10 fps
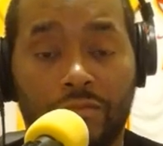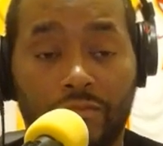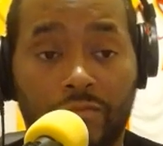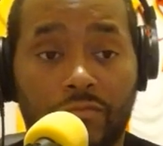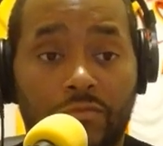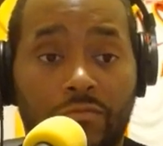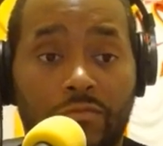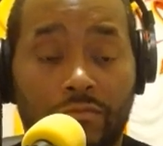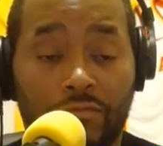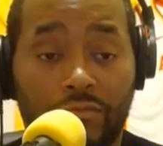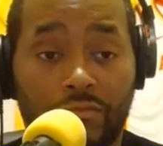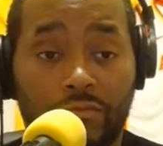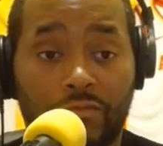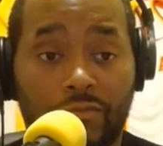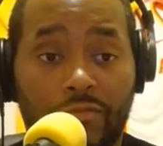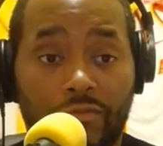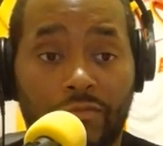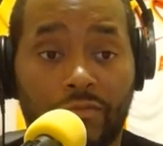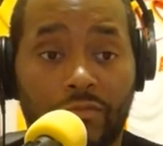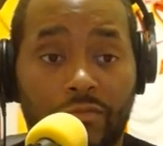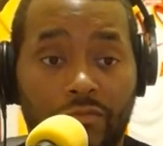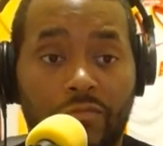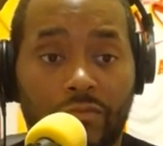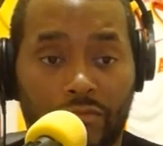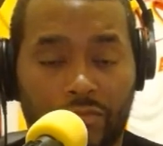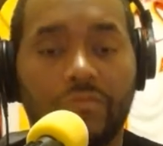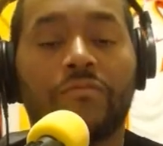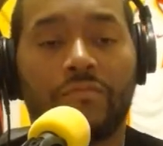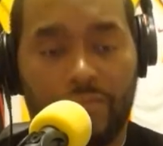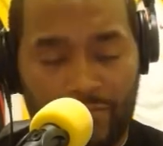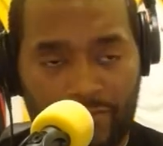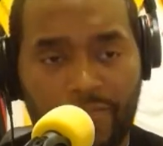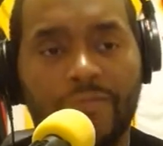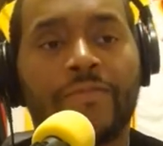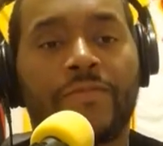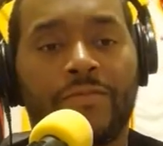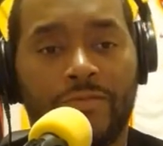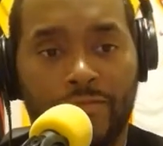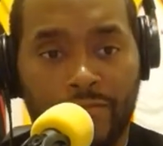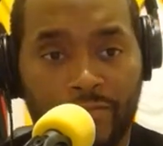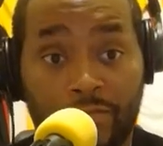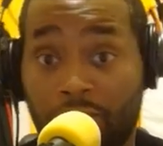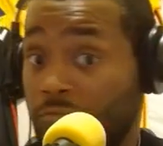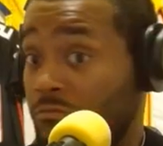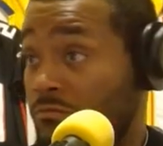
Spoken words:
No words are spoken by the person on screen.